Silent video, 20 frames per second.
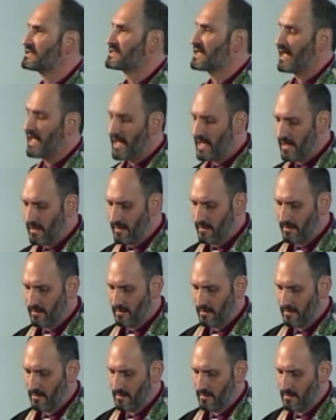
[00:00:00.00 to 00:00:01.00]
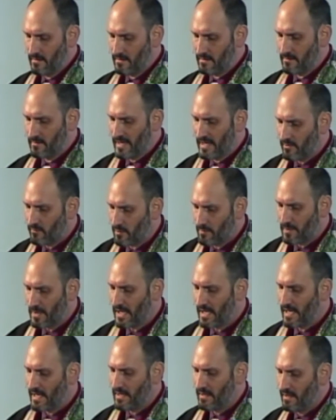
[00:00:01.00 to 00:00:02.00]
head, the man
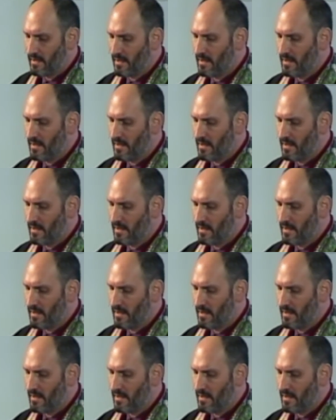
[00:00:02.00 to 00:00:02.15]
replied,